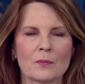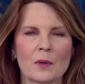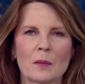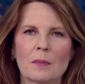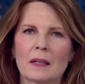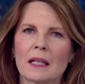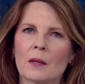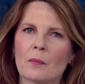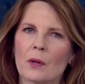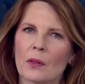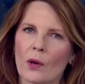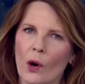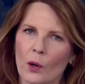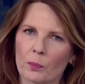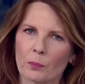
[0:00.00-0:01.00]
we begin with
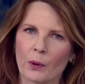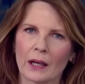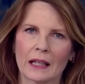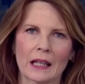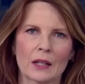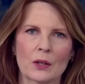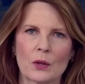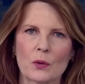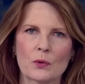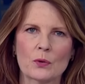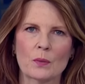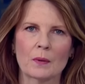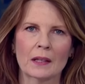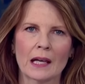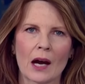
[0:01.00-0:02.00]
heartbreaking news
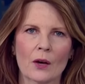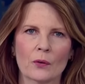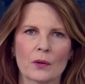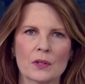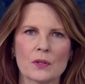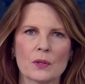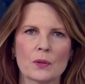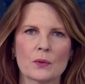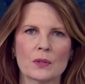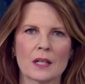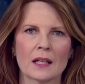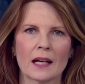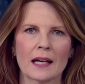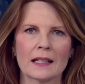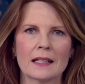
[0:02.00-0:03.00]
from the Calgary Zoo
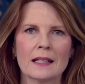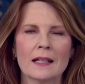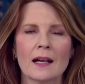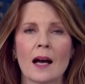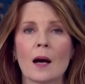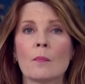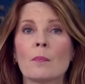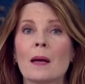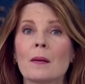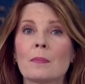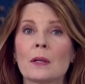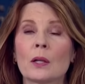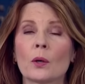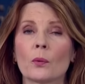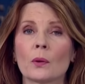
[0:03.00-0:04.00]
tonight. A
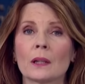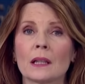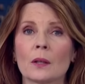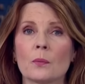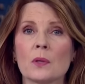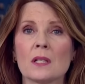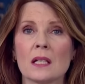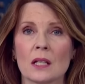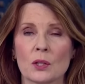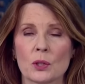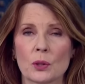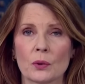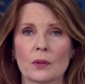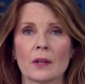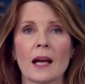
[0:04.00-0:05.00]
baby gorilla was
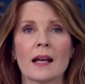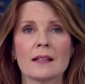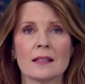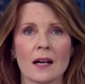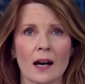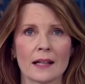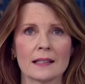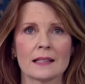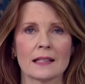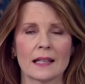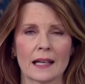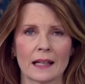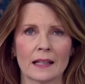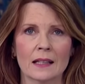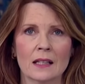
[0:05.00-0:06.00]
injured and died
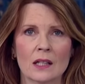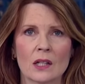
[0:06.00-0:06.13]
today.